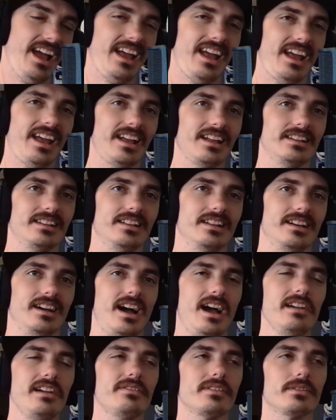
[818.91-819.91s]
And
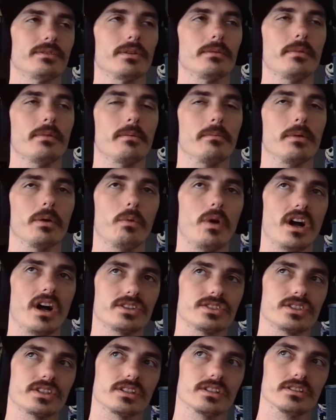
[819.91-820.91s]
I even remember
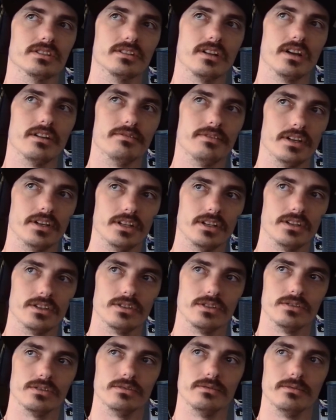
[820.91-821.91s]
watching a
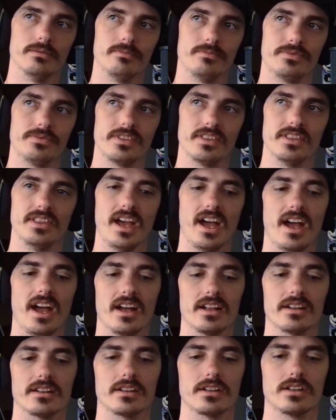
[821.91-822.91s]
video
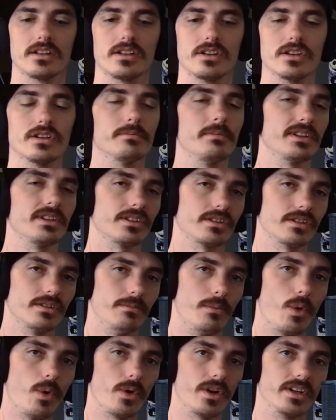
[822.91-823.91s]
that Good Mythical
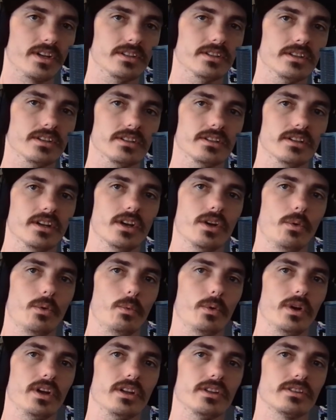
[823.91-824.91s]
Morning did
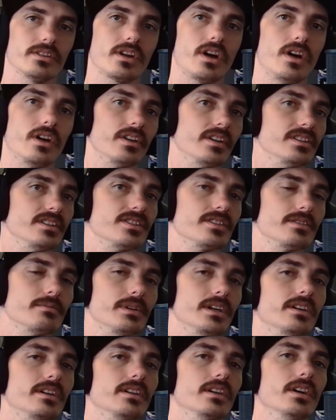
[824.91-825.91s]
with Colin and
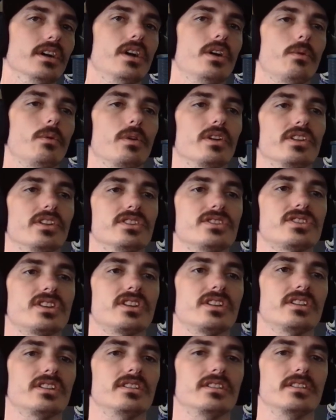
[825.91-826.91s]
Samir, where they
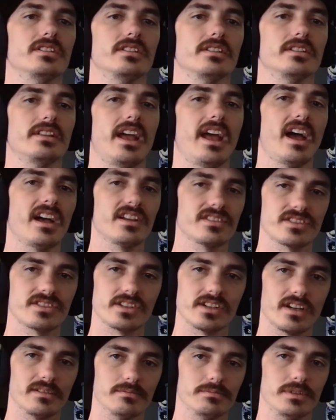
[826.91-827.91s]
said they asked a
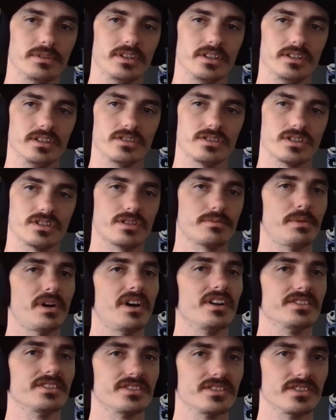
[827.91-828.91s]
company to
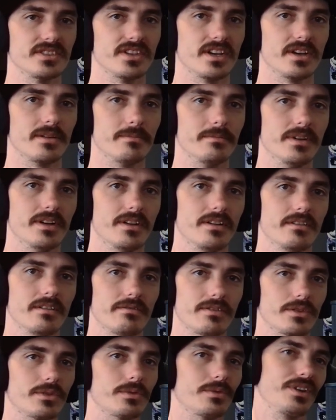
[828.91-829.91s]
sponsor them
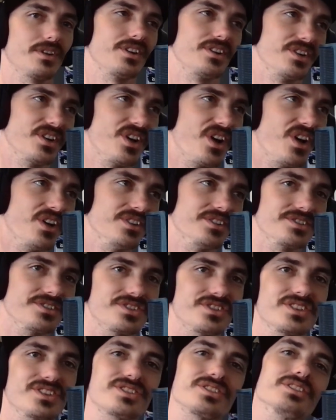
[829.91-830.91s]
for $300
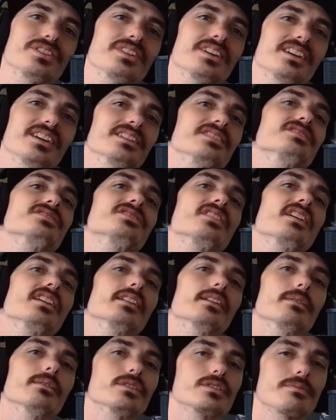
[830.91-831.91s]
just so they could say
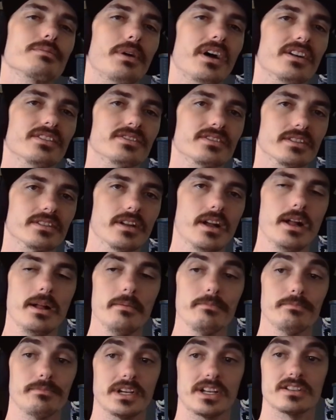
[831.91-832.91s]
they were sponsored,
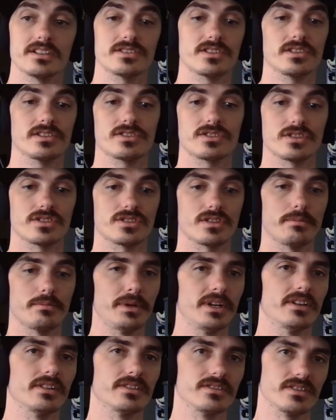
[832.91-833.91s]
because there's this
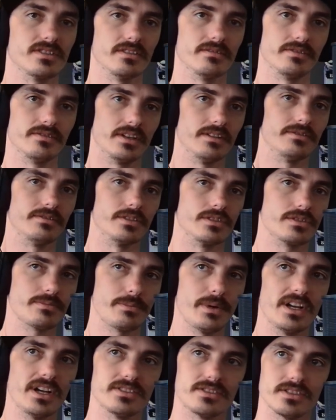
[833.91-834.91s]
appearance of if you're
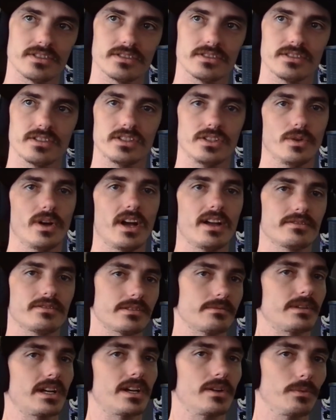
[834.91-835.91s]
sponsored, then you have
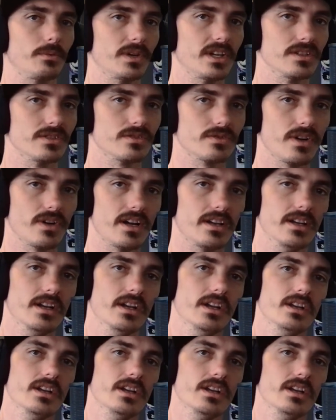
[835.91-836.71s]
some kind of reach, right?